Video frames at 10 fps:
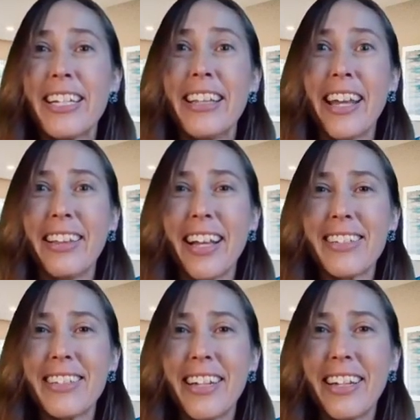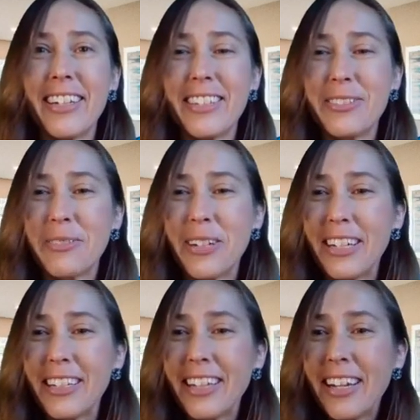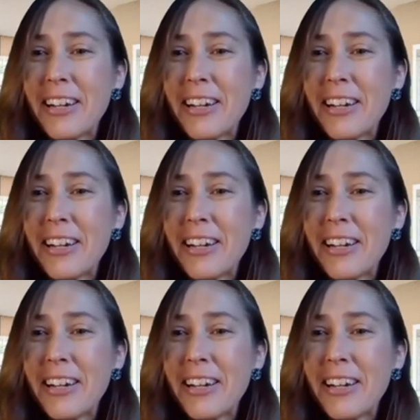I did that last night as well.